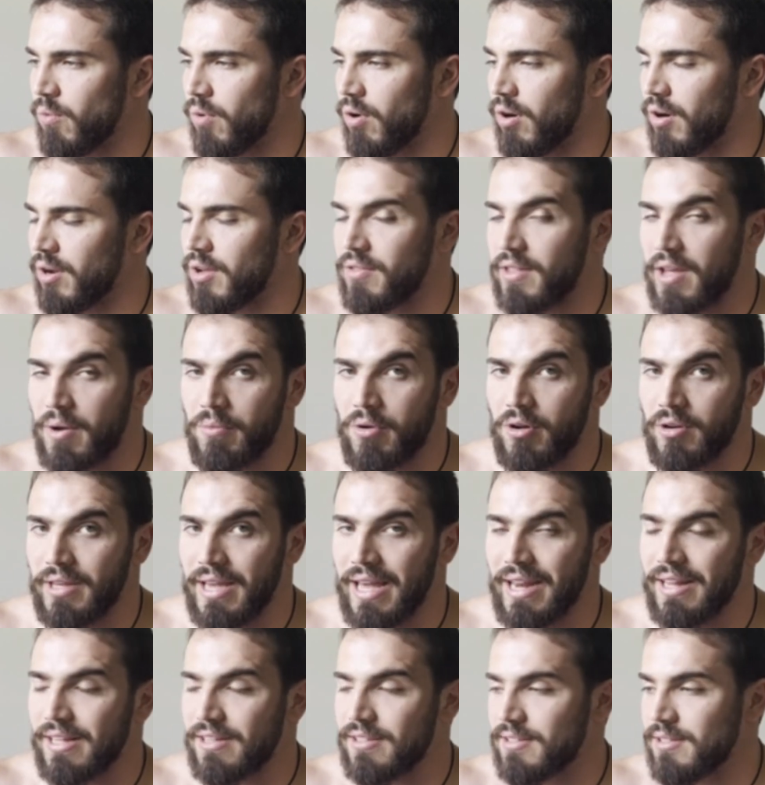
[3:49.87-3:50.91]
work that we'll
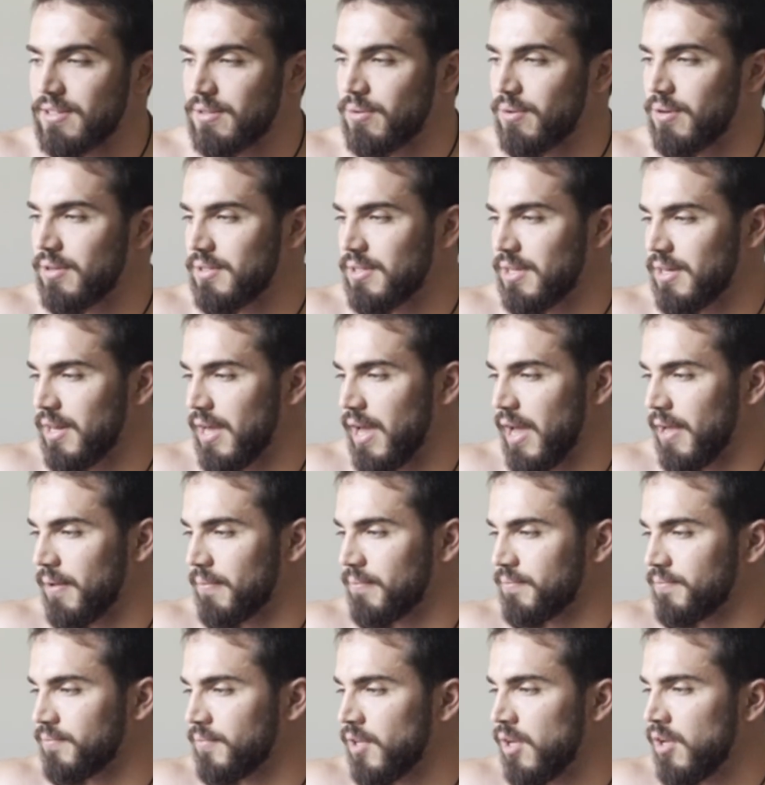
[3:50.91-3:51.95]
get into today.
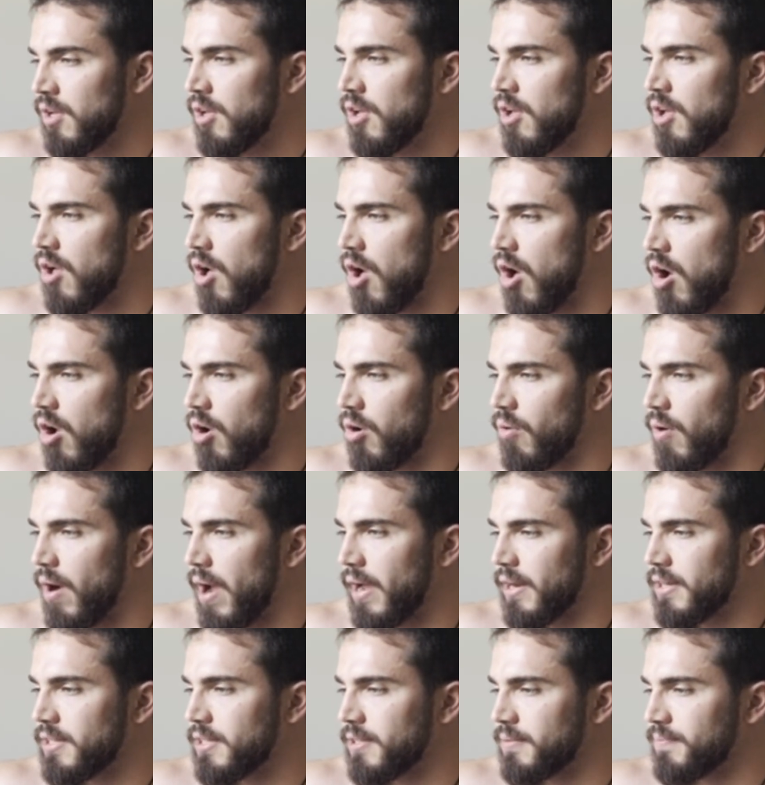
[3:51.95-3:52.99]
All
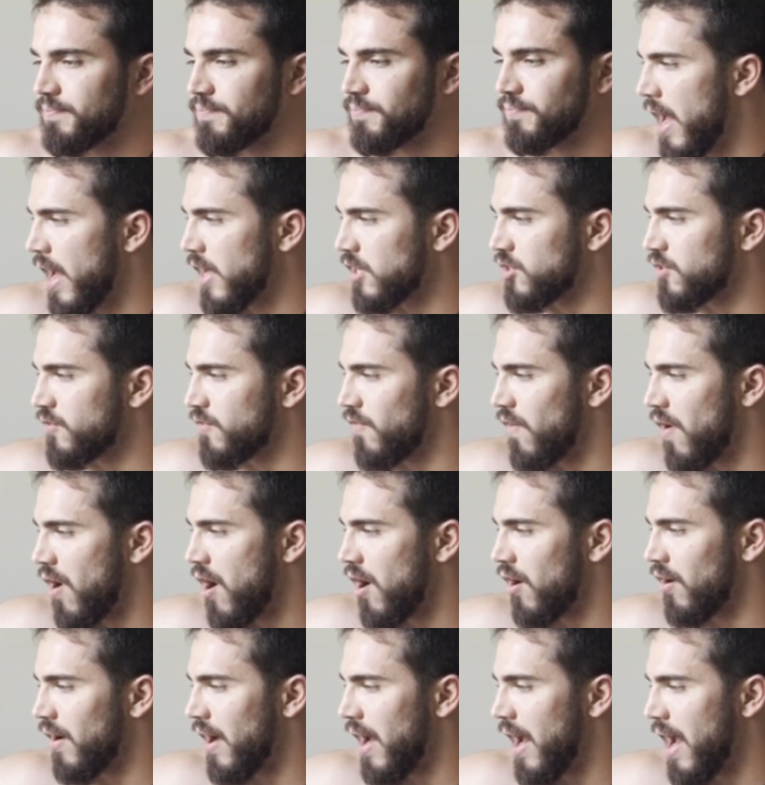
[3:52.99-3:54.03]
right, as
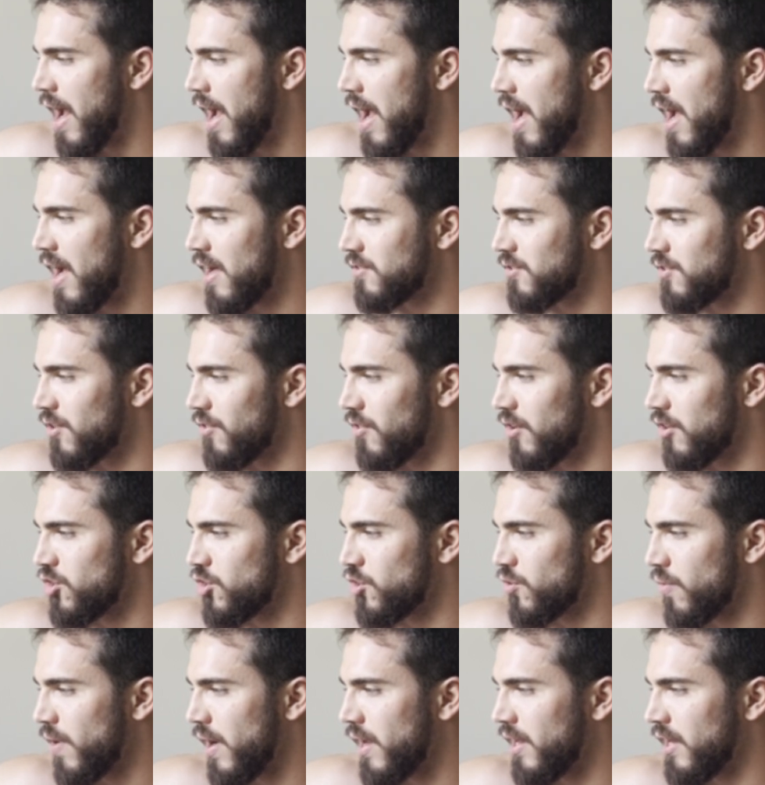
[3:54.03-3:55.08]
far as the
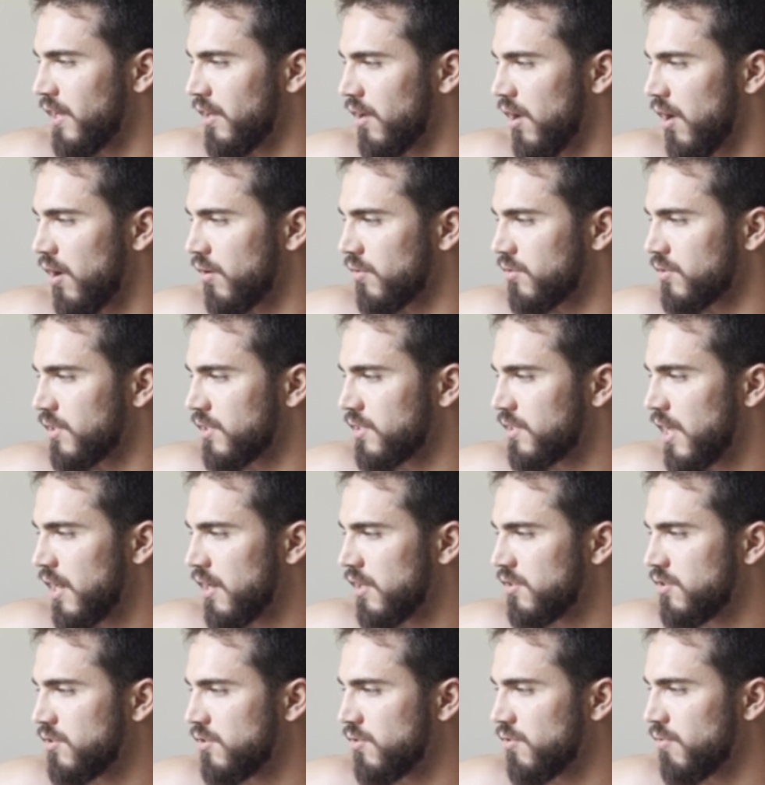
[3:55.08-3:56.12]
training goes, let's get
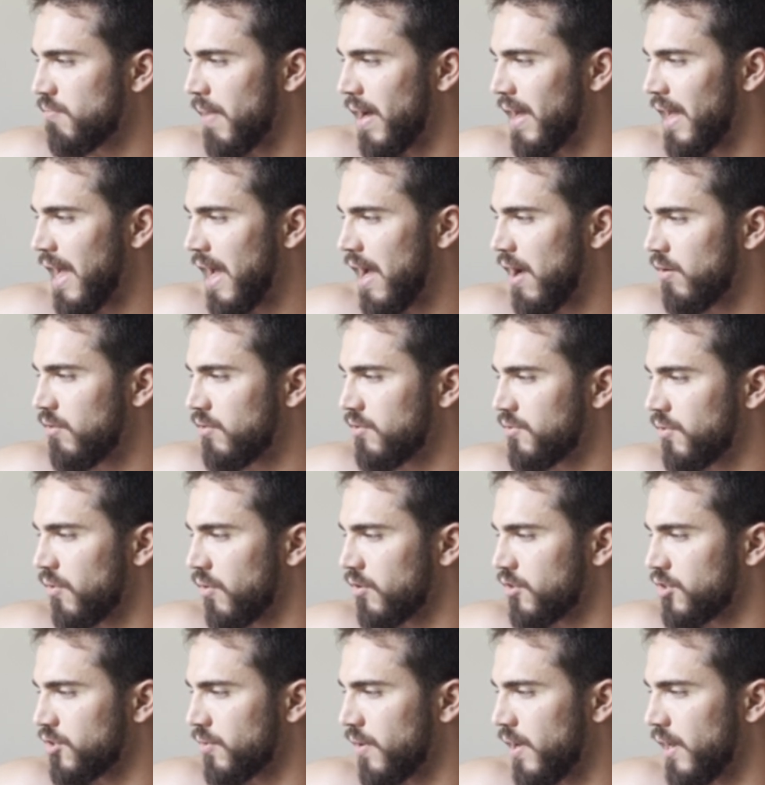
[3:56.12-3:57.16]
into my
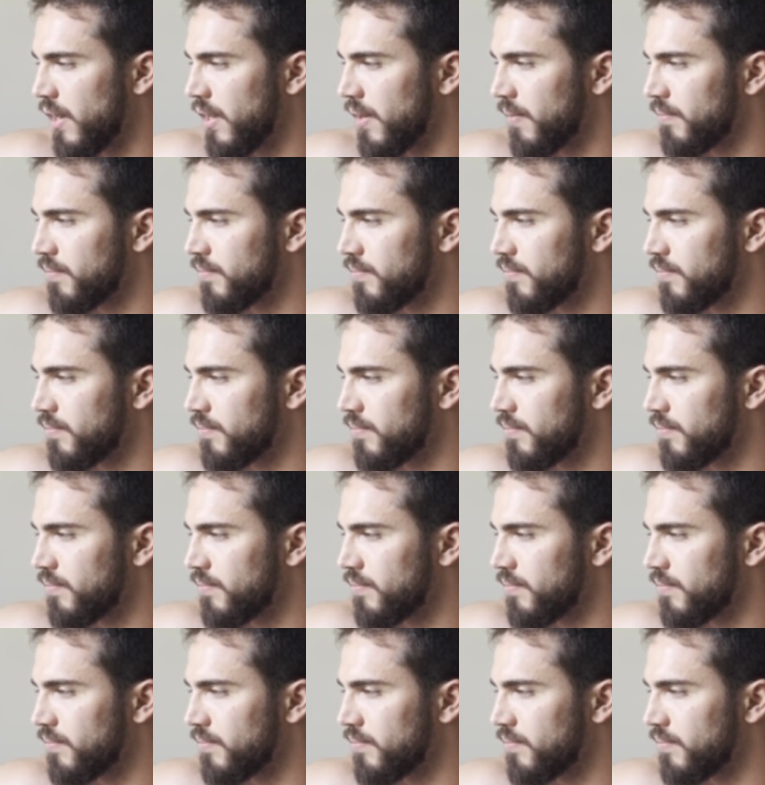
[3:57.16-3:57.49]
outdoor training.